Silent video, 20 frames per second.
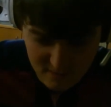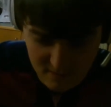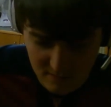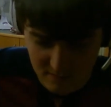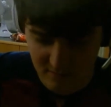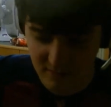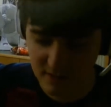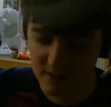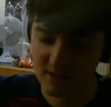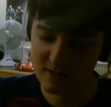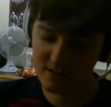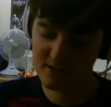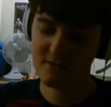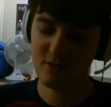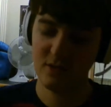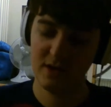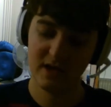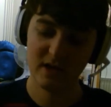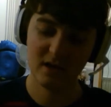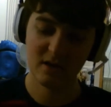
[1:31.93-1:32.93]
Right, so
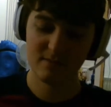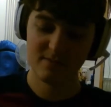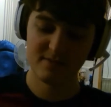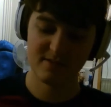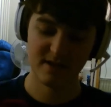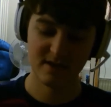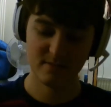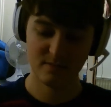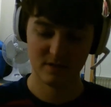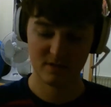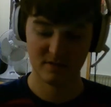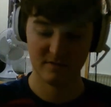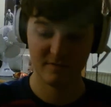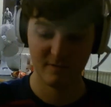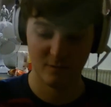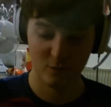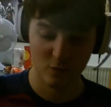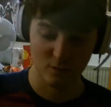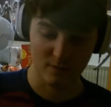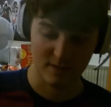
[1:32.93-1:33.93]
income statement
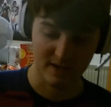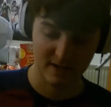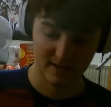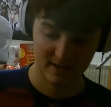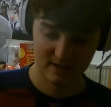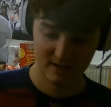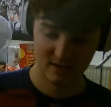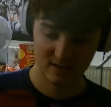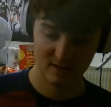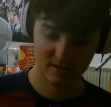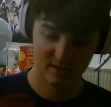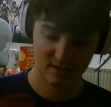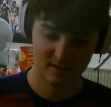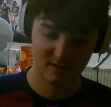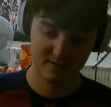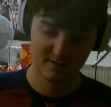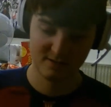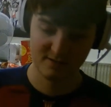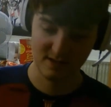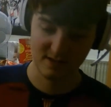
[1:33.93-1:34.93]
format
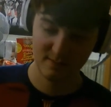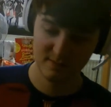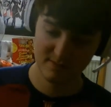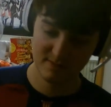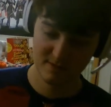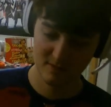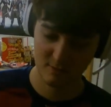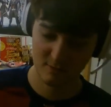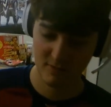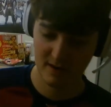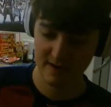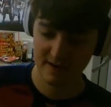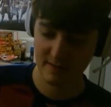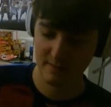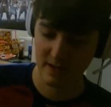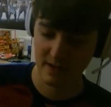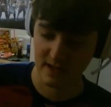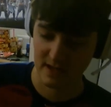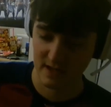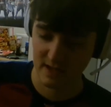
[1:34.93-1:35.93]
seems to really
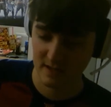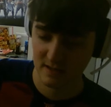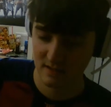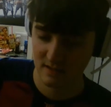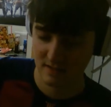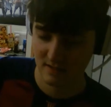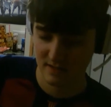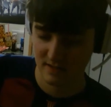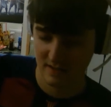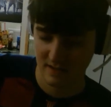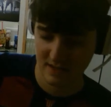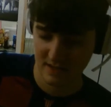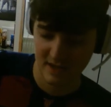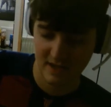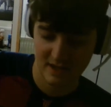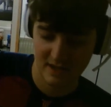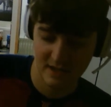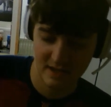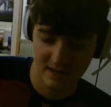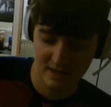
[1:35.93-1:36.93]
be
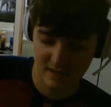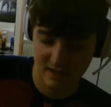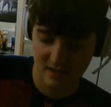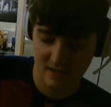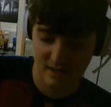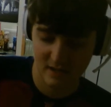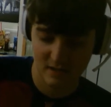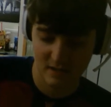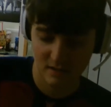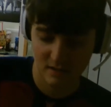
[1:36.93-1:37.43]
anything